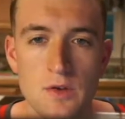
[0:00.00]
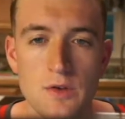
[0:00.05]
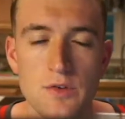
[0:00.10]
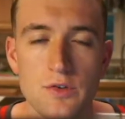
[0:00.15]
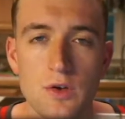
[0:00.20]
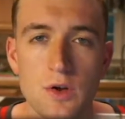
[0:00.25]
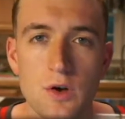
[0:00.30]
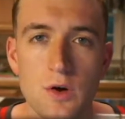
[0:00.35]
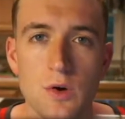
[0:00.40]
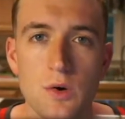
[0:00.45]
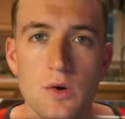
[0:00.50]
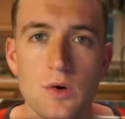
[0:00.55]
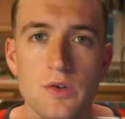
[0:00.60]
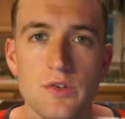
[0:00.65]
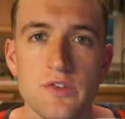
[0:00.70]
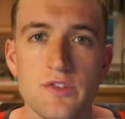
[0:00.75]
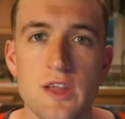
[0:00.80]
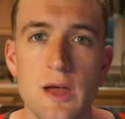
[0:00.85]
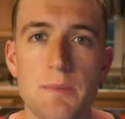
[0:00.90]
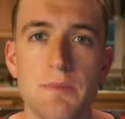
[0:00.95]
So
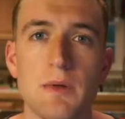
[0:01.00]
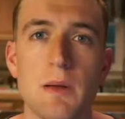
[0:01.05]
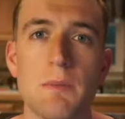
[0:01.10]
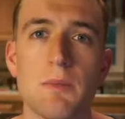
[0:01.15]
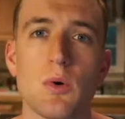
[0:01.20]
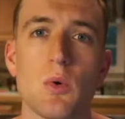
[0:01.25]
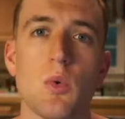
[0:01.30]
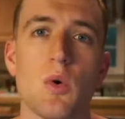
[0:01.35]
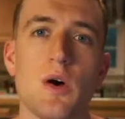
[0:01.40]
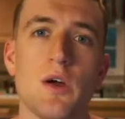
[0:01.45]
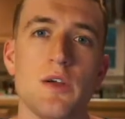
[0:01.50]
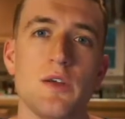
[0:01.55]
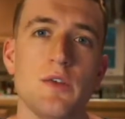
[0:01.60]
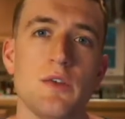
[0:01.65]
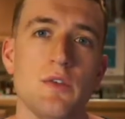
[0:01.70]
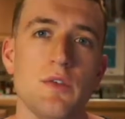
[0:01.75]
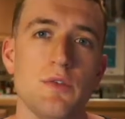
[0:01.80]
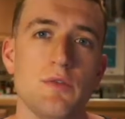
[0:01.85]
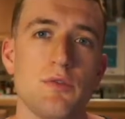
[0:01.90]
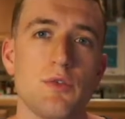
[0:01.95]
step number
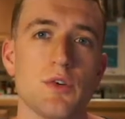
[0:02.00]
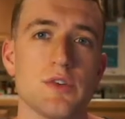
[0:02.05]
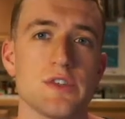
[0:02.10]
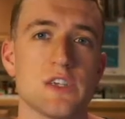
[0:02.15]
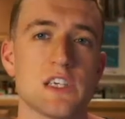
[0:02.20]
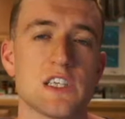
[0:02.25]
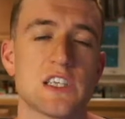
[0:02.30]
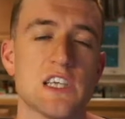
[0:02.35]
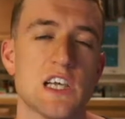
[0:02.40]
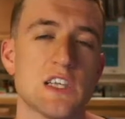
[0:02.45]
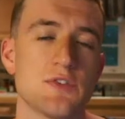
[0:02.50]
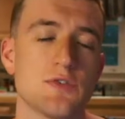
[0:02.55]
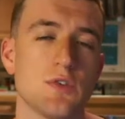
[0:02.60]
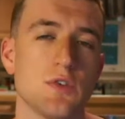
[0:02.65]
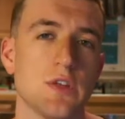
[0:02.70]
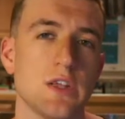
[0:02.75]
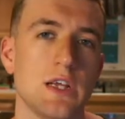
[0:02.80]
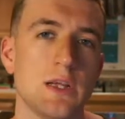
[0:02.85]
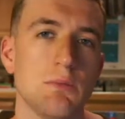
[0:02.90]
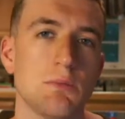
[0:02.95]
one for a
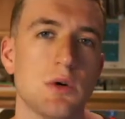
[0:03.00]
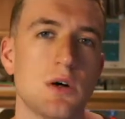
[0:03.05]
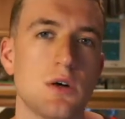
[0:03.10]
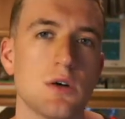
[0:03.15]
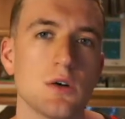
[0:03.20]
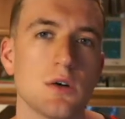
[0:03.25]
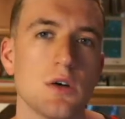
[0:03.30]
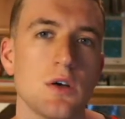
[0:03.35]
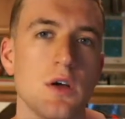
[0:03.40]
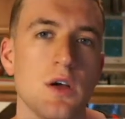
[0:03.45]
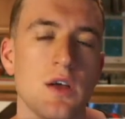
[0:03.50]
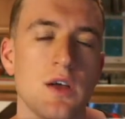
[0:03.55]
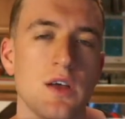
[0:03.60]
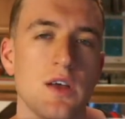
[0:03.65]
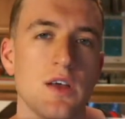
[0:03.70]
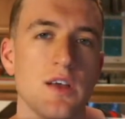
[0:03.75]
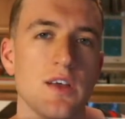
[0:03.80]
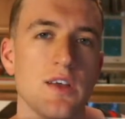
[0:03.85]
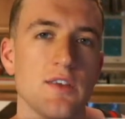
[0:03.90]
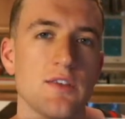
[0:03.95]
successful lean bulk
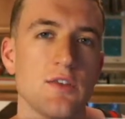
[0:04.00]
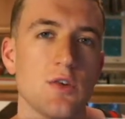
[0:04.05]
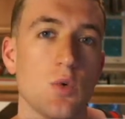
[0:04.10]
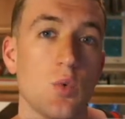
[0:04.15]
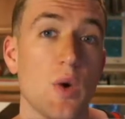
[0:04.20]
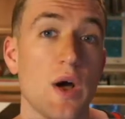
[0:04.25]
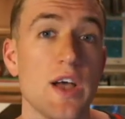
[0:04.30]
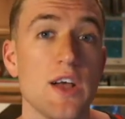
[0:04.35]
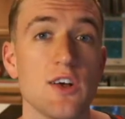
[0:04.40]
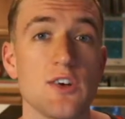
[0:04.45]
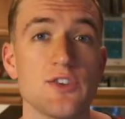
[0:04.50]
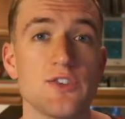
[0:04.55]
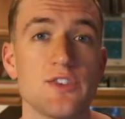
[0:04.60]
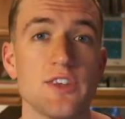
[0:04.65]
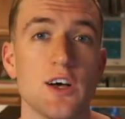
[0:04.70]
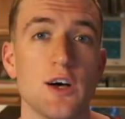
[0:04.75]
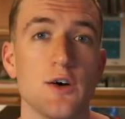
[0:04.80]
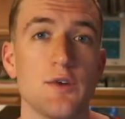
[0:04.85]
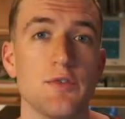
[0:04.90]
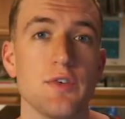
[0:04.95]
is to weigh
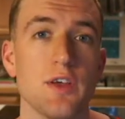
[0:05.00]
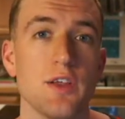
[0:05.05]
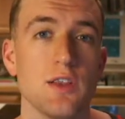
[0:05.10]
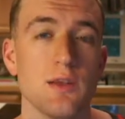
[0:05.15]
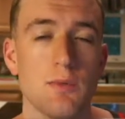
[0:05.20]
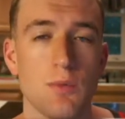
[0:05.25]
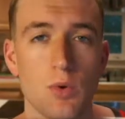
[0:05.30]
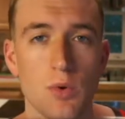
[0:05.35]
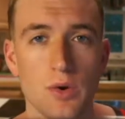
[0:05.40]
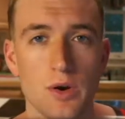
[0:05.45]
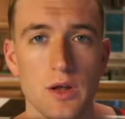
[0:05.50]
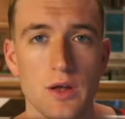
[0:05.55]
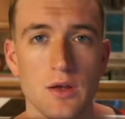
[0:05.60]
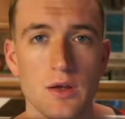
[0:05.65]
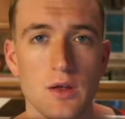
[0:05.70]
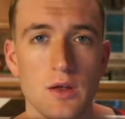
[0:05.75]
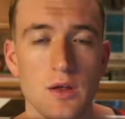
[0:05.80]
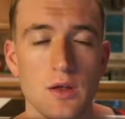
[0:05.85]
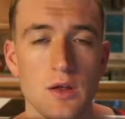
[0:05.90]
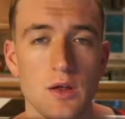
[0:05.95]
yourself in the
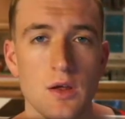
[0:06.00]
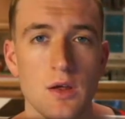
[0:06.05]
morning